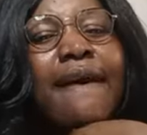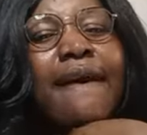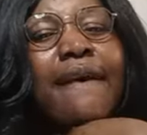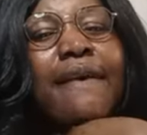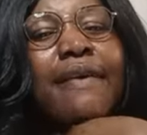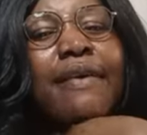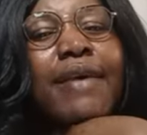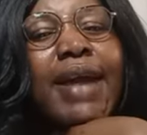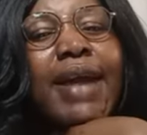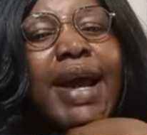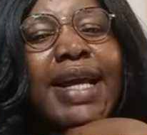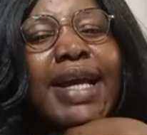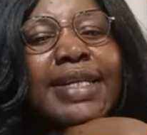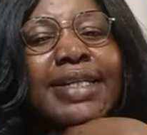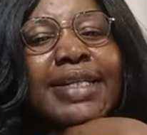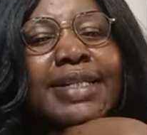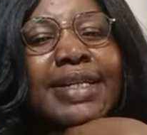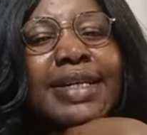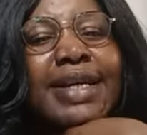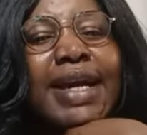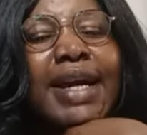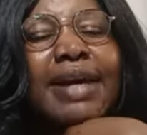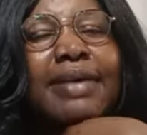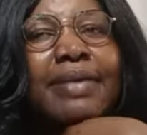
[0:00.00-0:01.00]
rice,
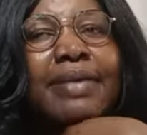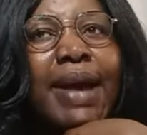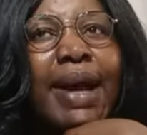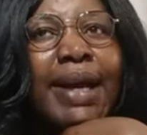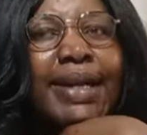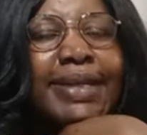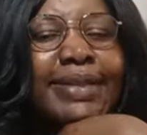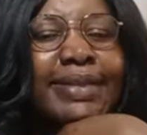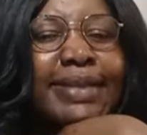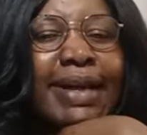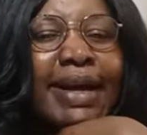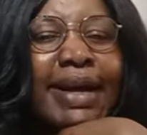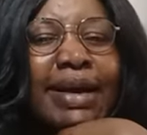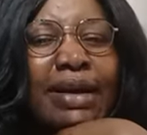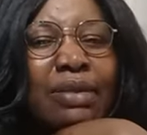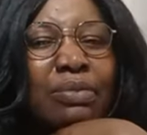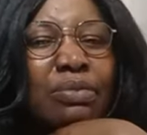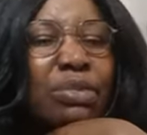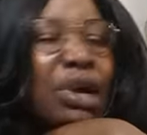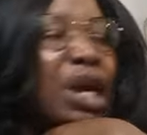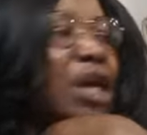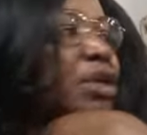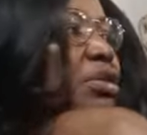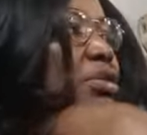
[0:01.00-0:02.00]
ground rice. I
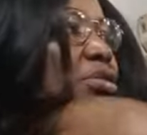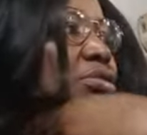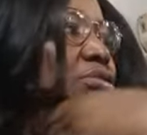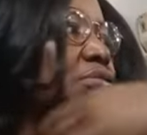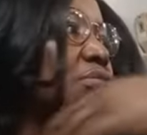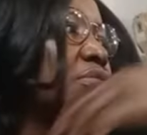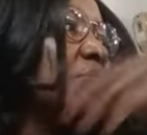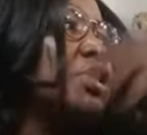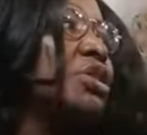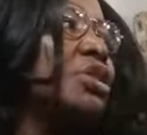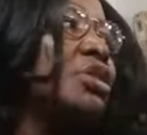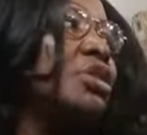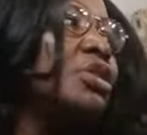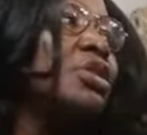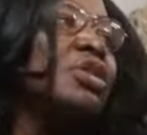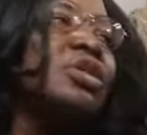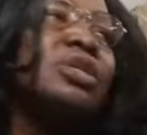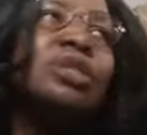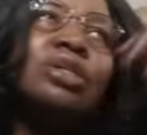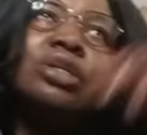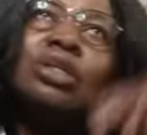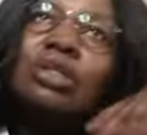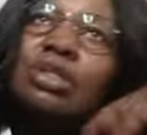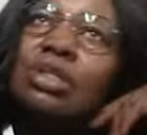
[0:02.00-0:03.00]
can bring
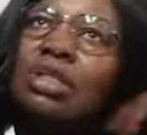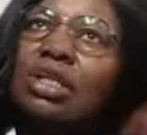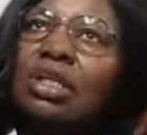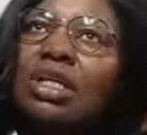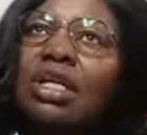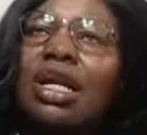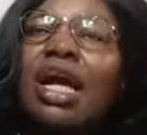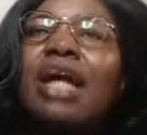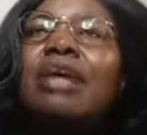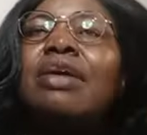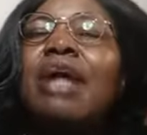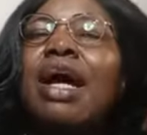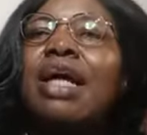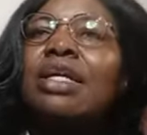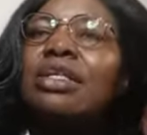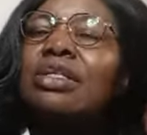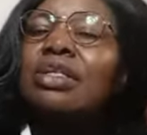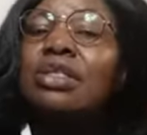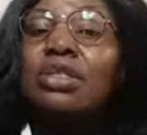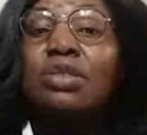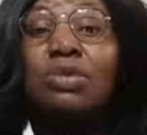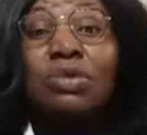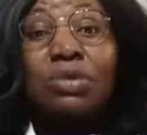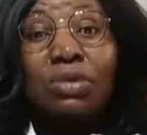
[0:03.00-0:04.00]
the ground
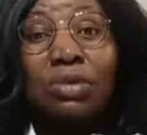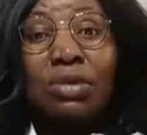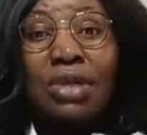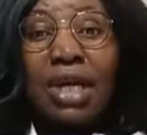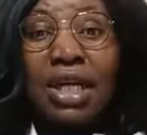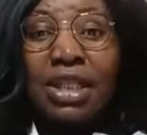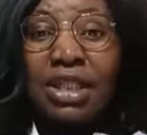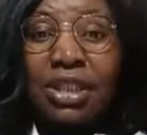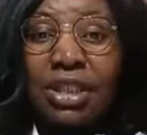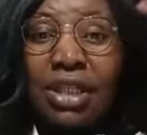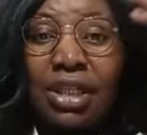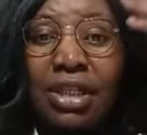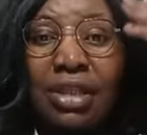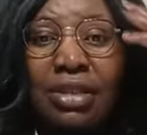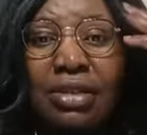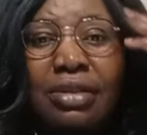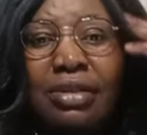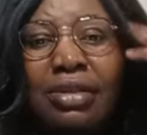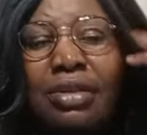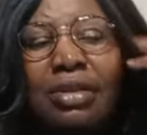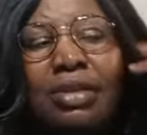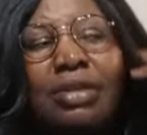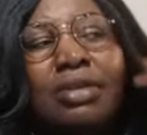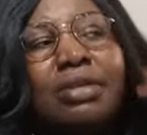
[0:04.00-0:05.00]
rice is good actually.
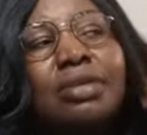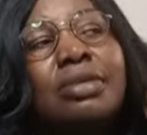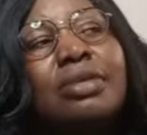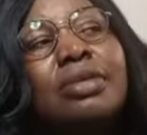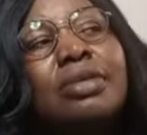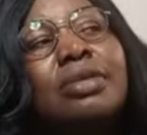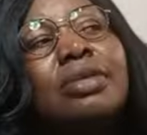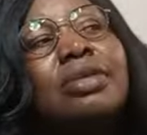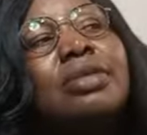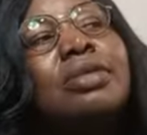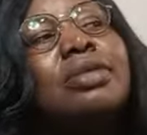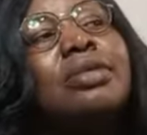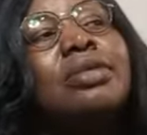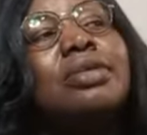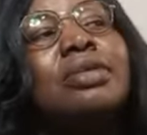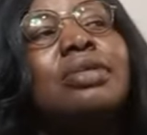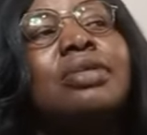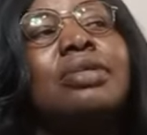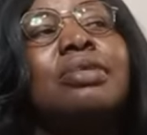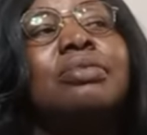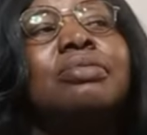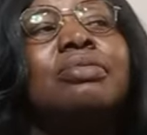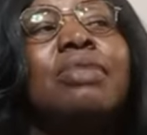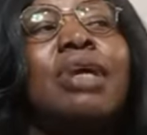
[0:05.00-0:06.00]

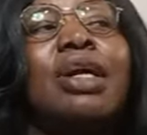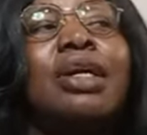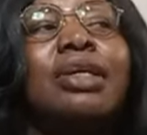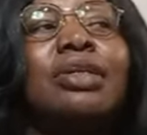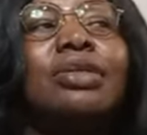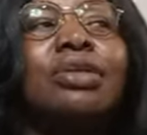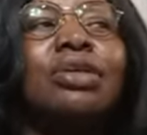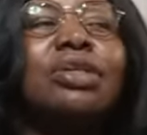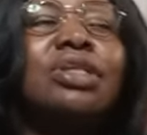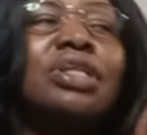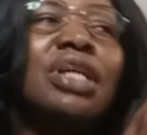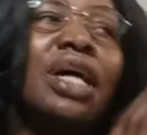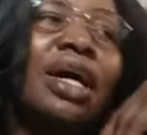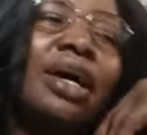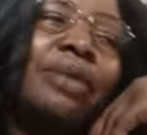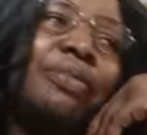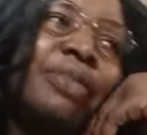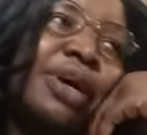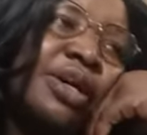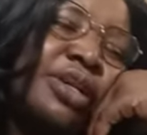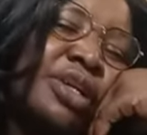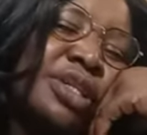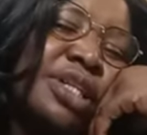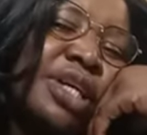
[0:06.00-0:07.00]
My daughter
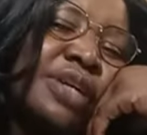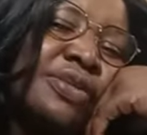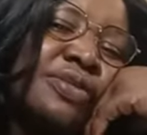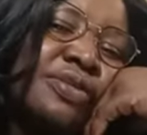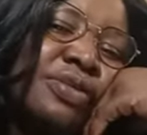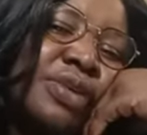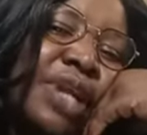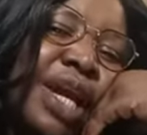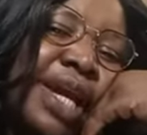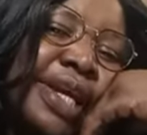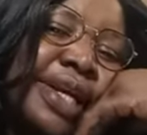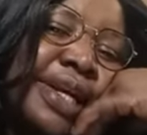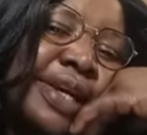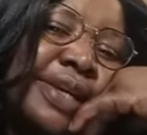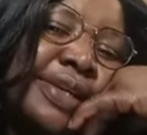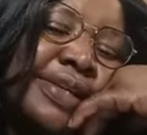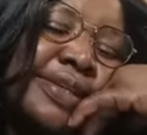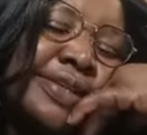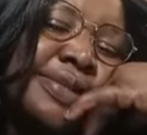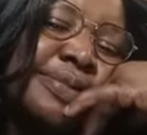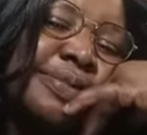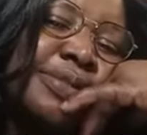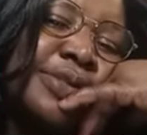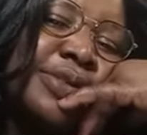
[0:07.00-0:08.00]
too like
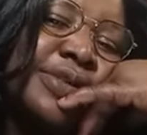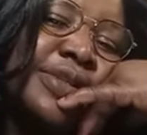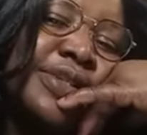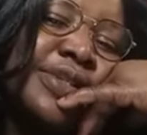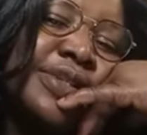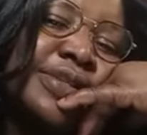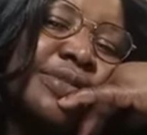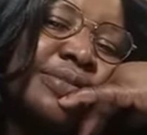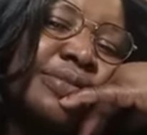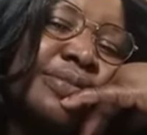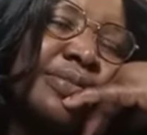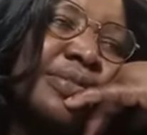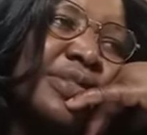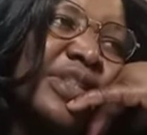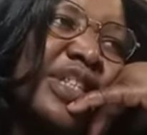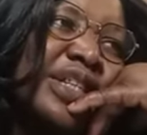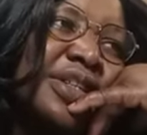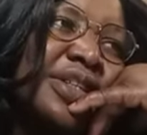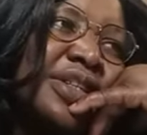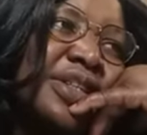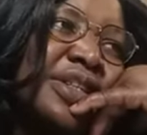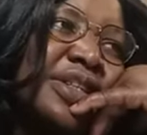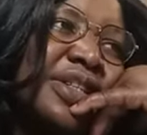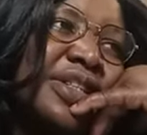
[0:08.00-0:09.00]
it, but
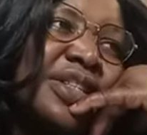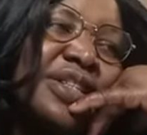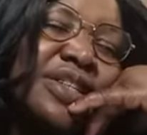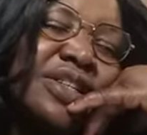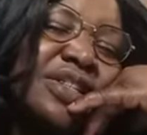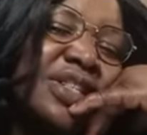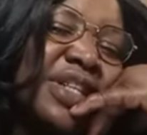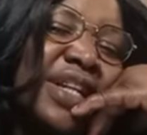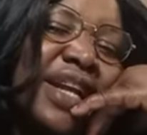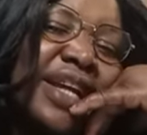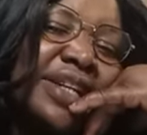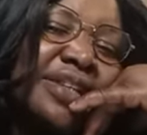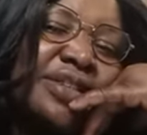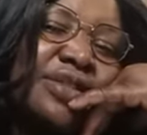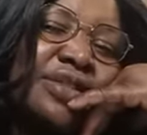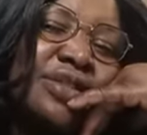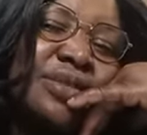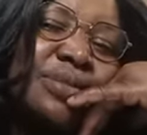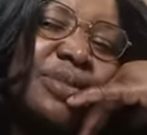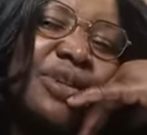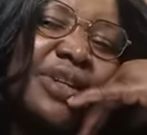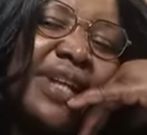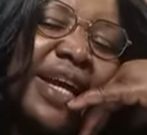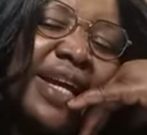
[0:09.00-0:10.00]
she doesn't like it
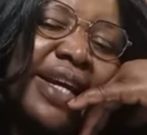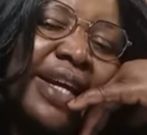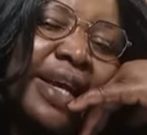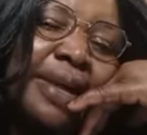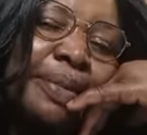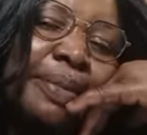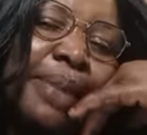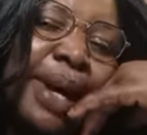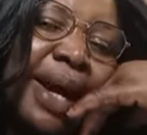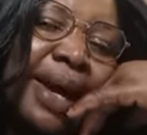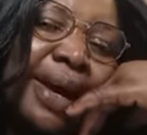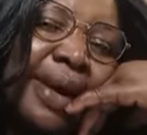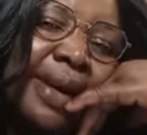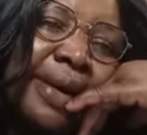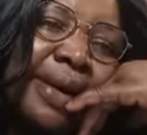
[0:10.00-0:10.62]
too much like eba.